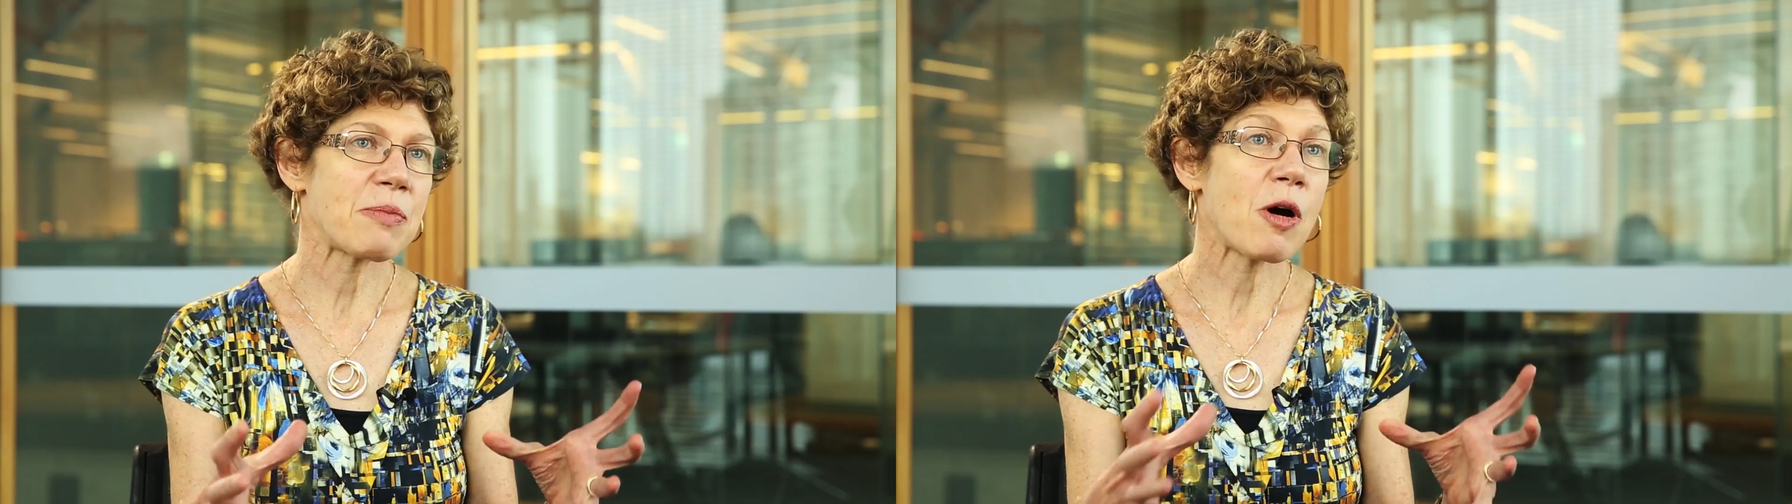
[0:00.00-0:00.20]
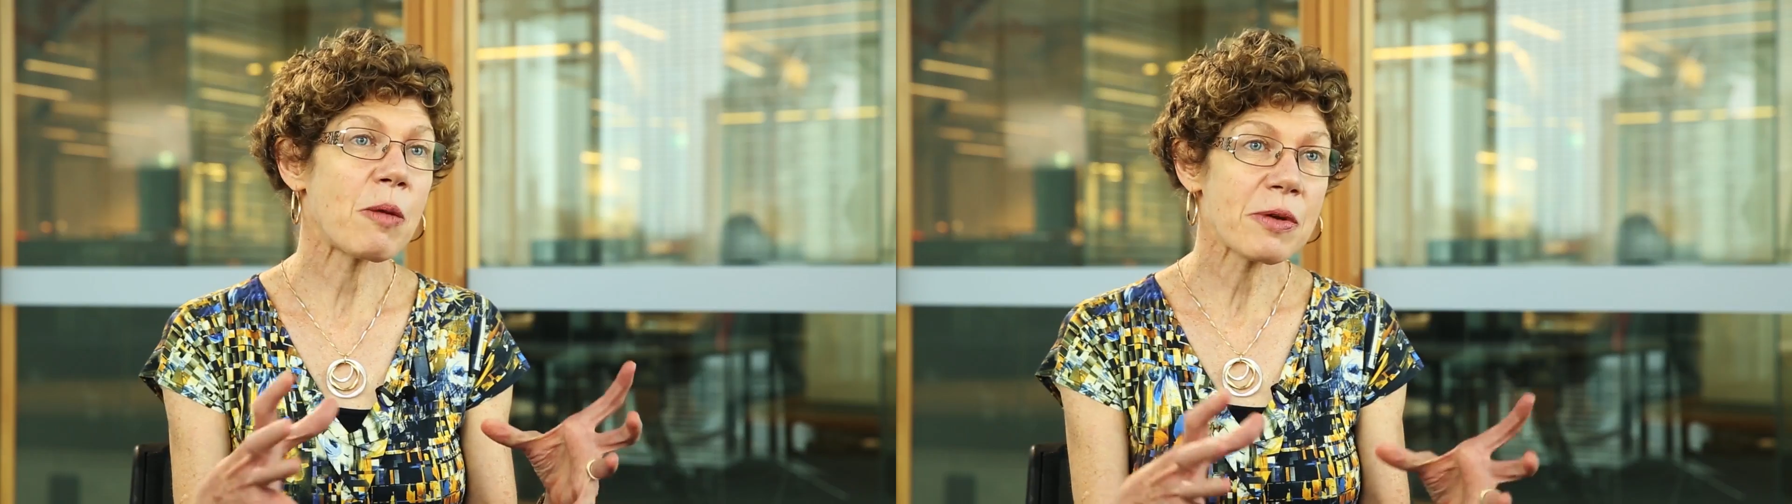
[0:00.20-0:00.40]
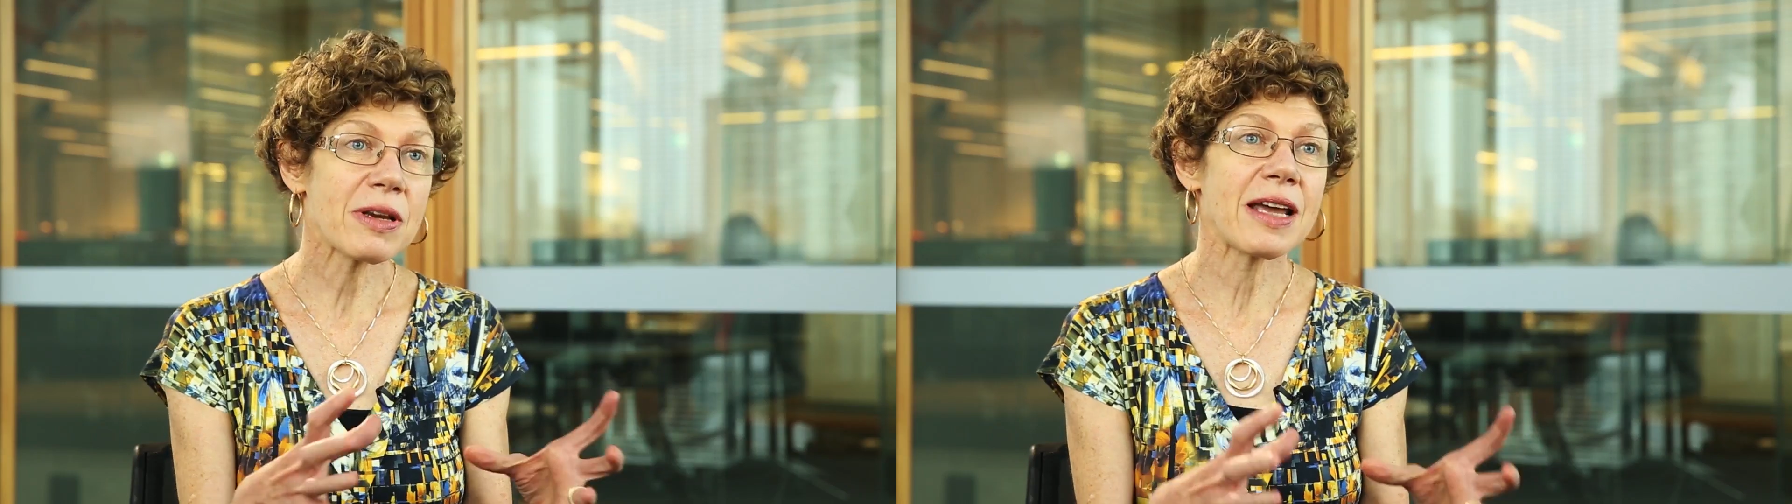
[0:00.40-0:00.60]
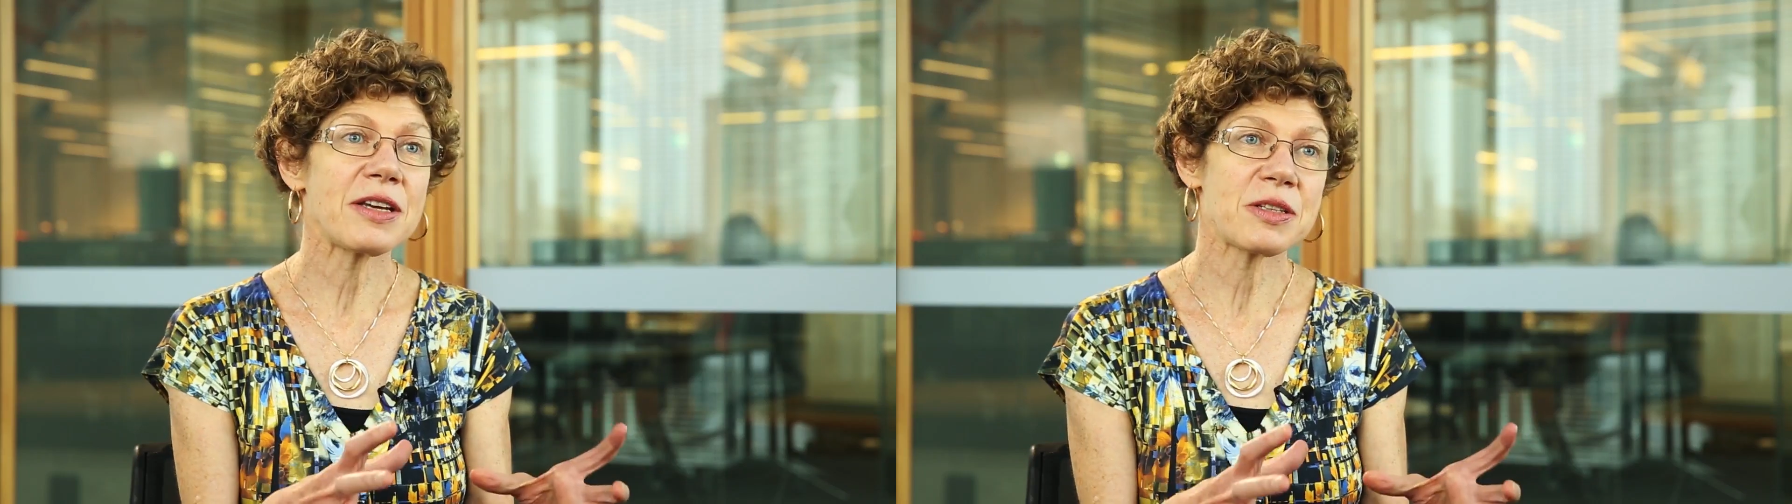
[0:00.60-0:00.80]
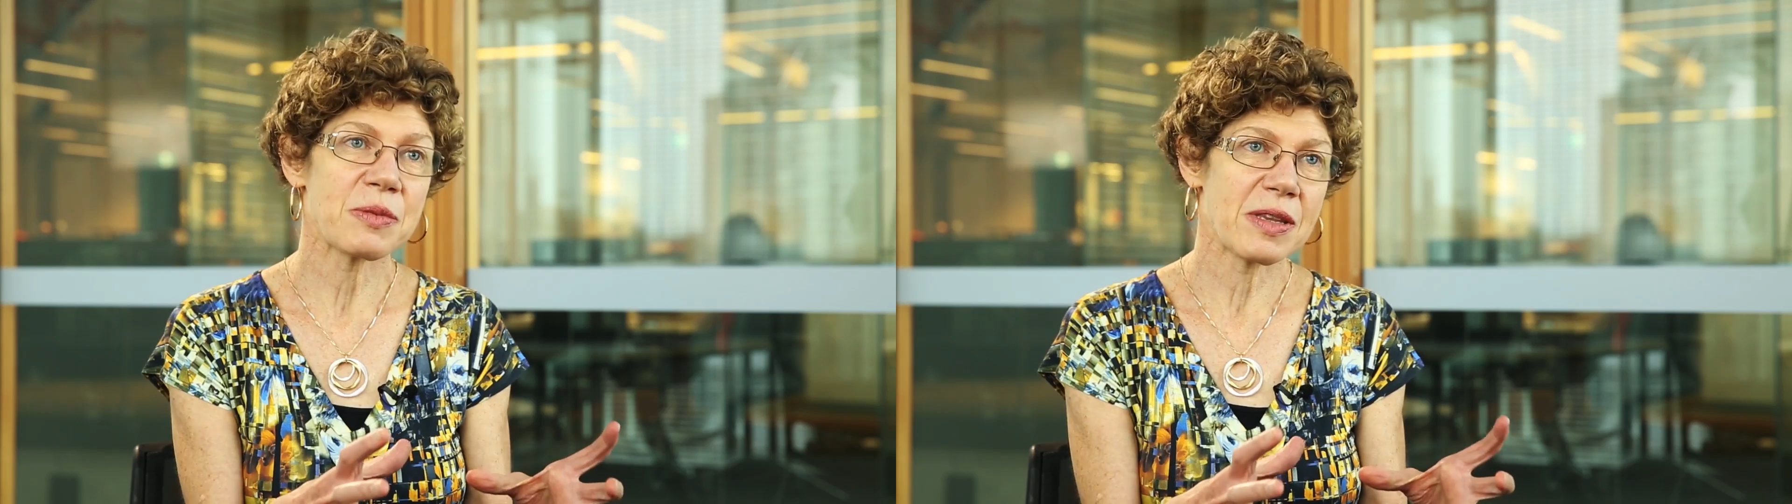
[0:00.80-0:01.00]
The
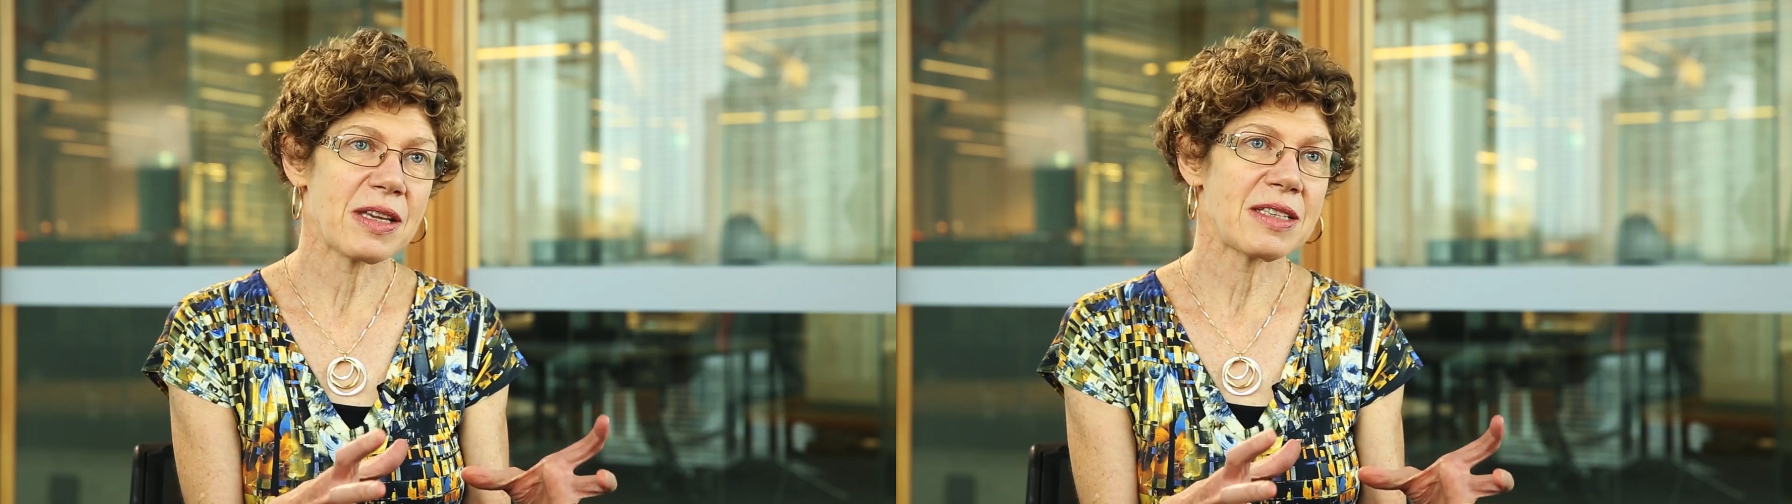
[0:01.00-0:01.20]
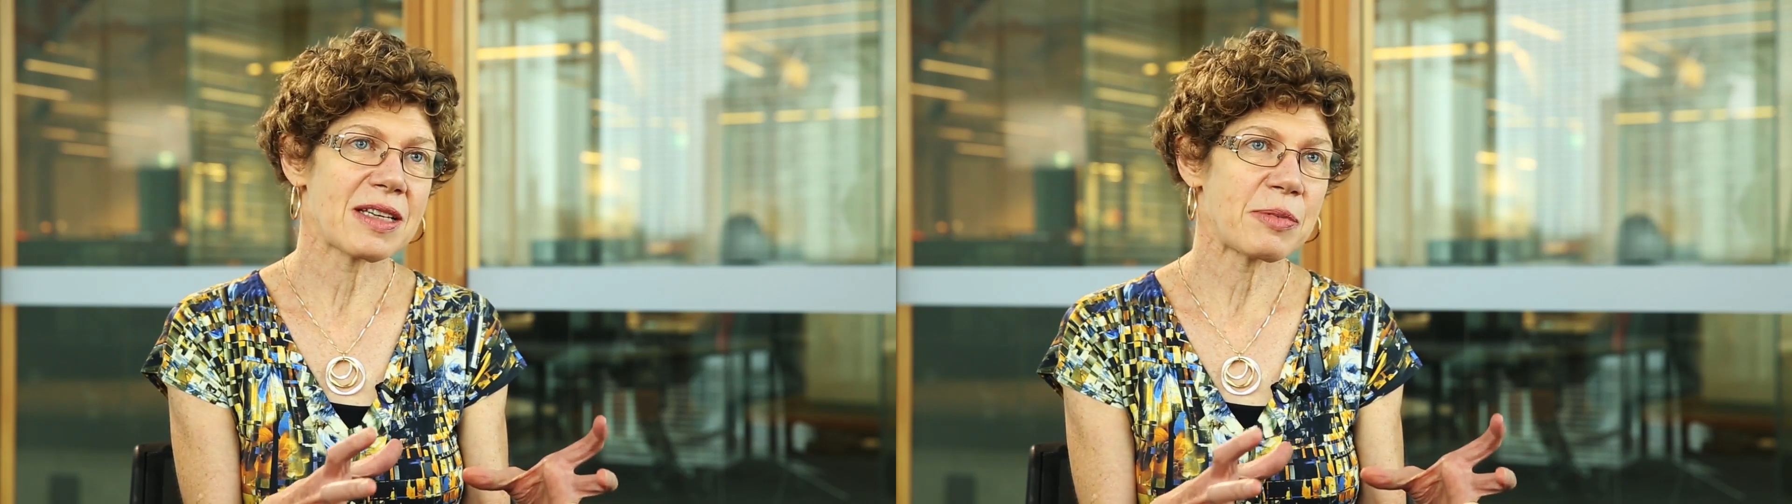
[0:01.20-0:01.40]
population within